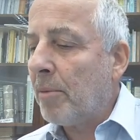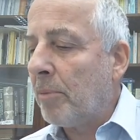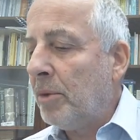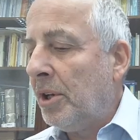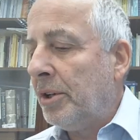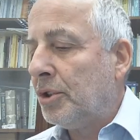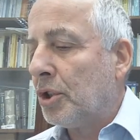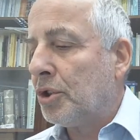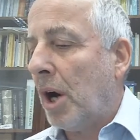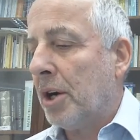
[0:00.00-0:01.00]
A mean is
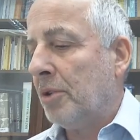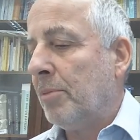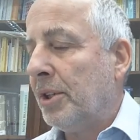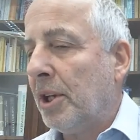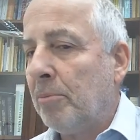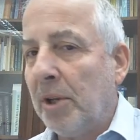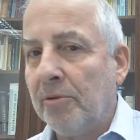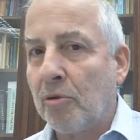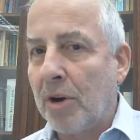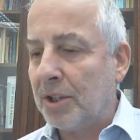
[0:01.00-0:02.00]
just the arithmetic mean
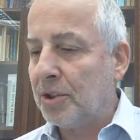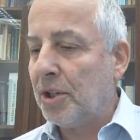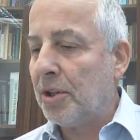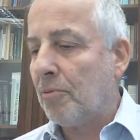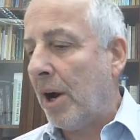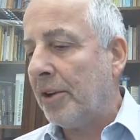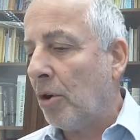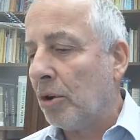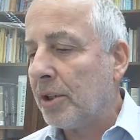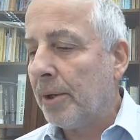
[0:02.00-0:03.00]
for us here, why
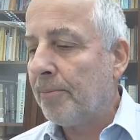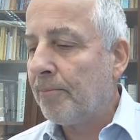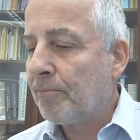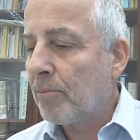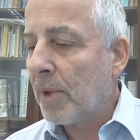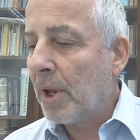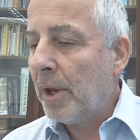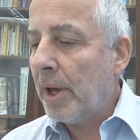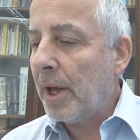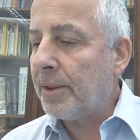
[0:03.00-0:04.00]
not?
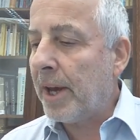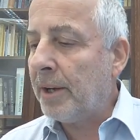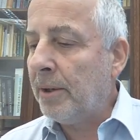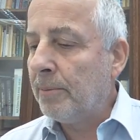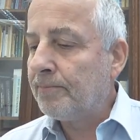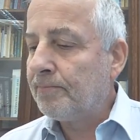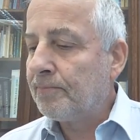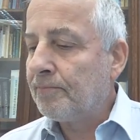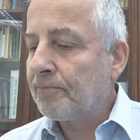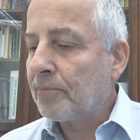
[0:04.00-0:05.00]
And then
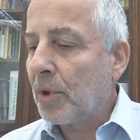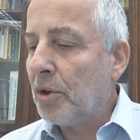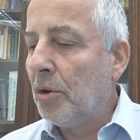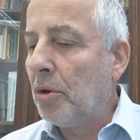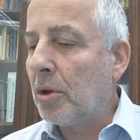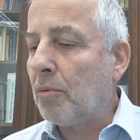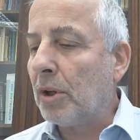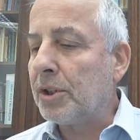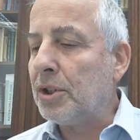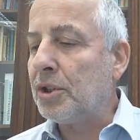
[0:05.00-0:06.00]
you look
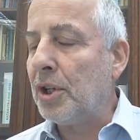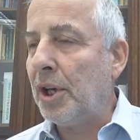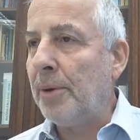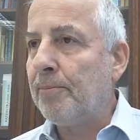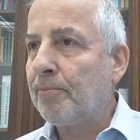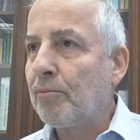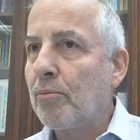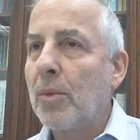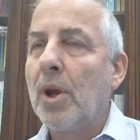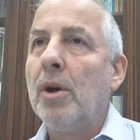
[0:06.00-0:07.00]
what is
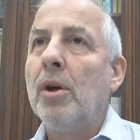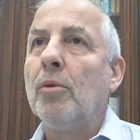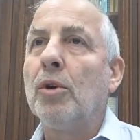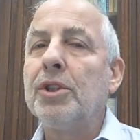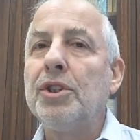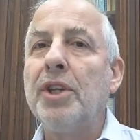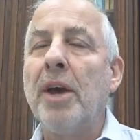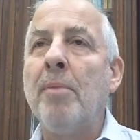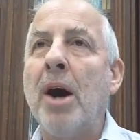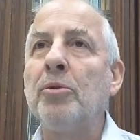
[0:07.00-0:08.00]
the
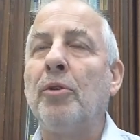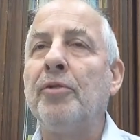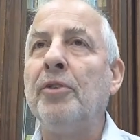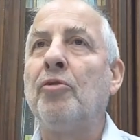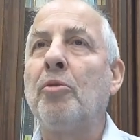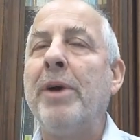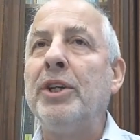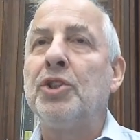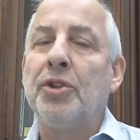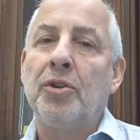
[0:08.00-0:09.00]
amount of
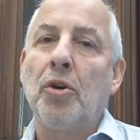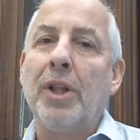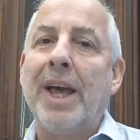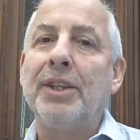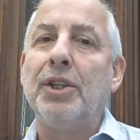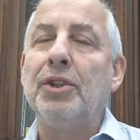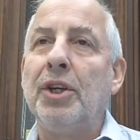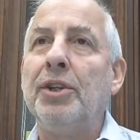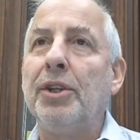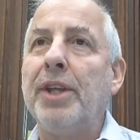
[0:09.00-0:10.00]
information collected
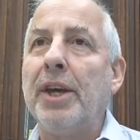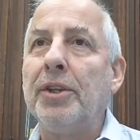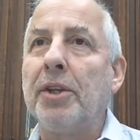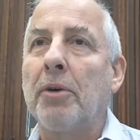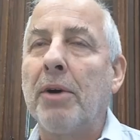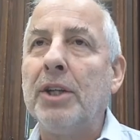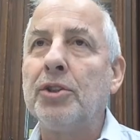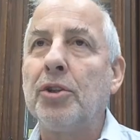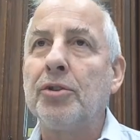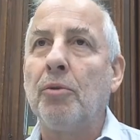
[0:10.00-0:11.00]
in the data, right?
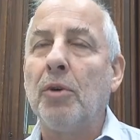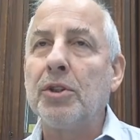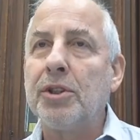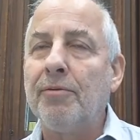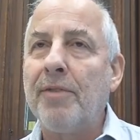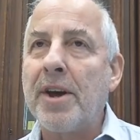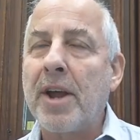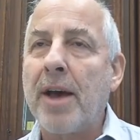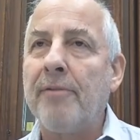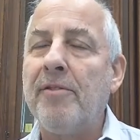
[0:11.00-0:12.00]
So what's the
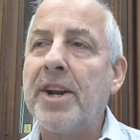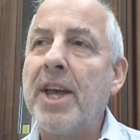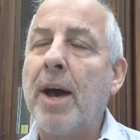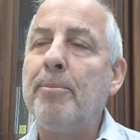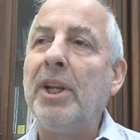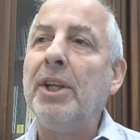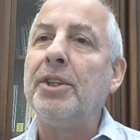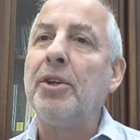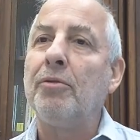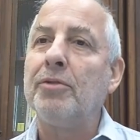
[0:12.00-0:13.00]

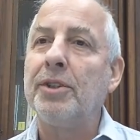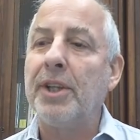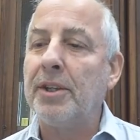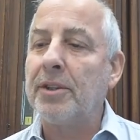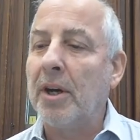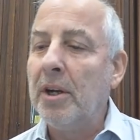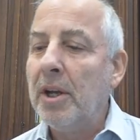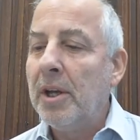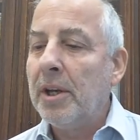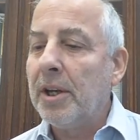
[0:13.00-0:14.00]
variability of the data?
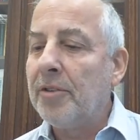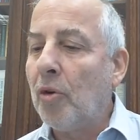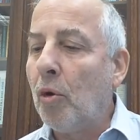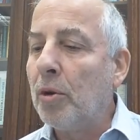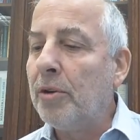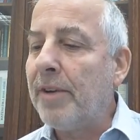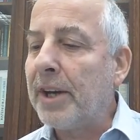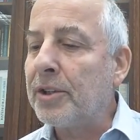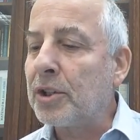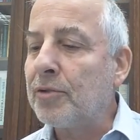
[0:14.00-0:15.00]
If all the
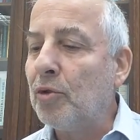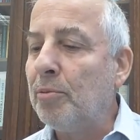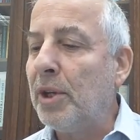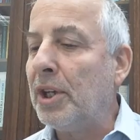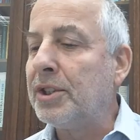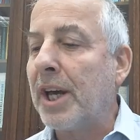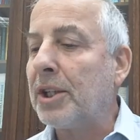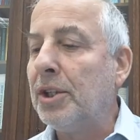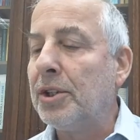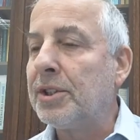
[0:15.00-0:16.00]
vectors would be
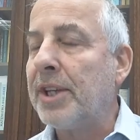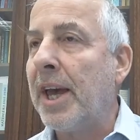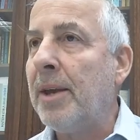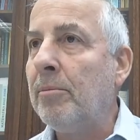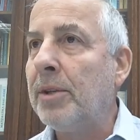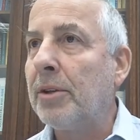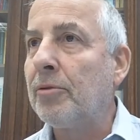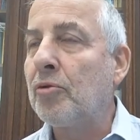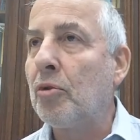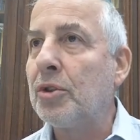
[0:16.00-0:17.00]
exactly the same, that
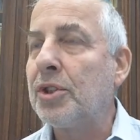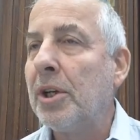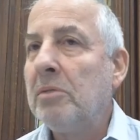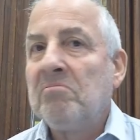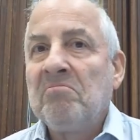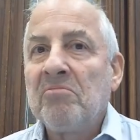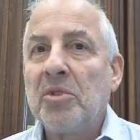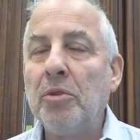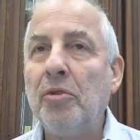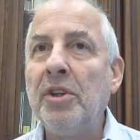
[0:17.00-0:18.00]
of course
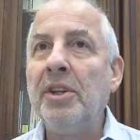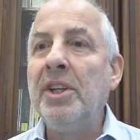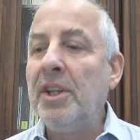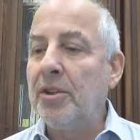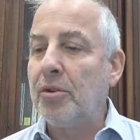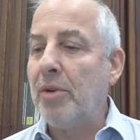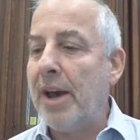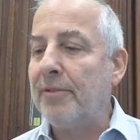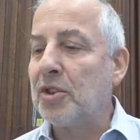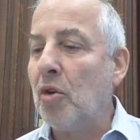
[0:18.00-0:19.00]
you wouldn't need to
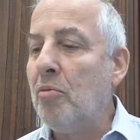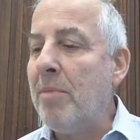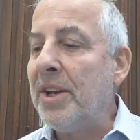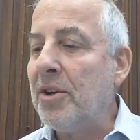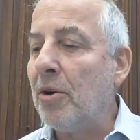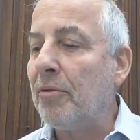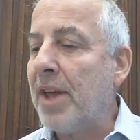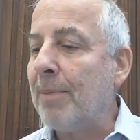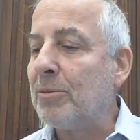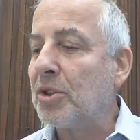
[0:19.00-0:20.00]
have so many of
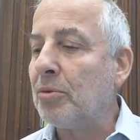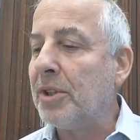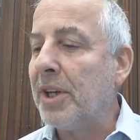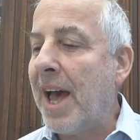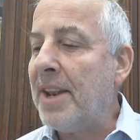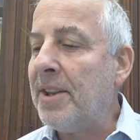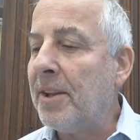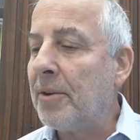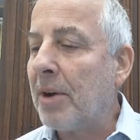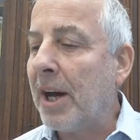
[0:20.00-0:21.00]
them, so the
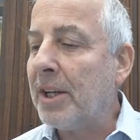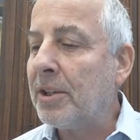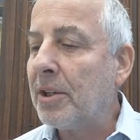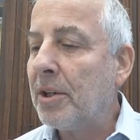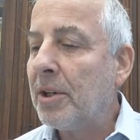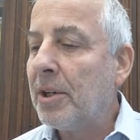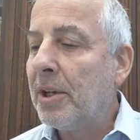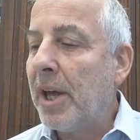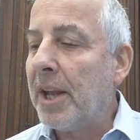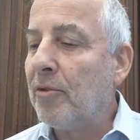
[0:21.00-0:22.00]
n, right?
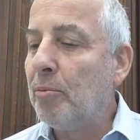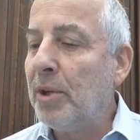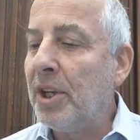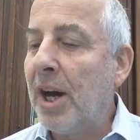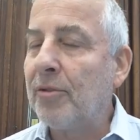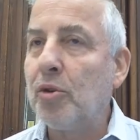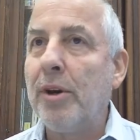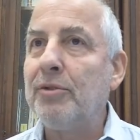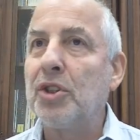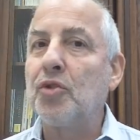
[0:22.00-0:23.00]
And it would be enough to
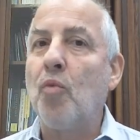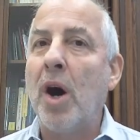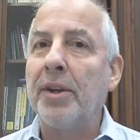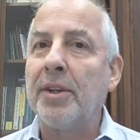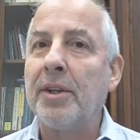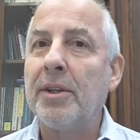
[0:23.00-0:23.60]
have just one.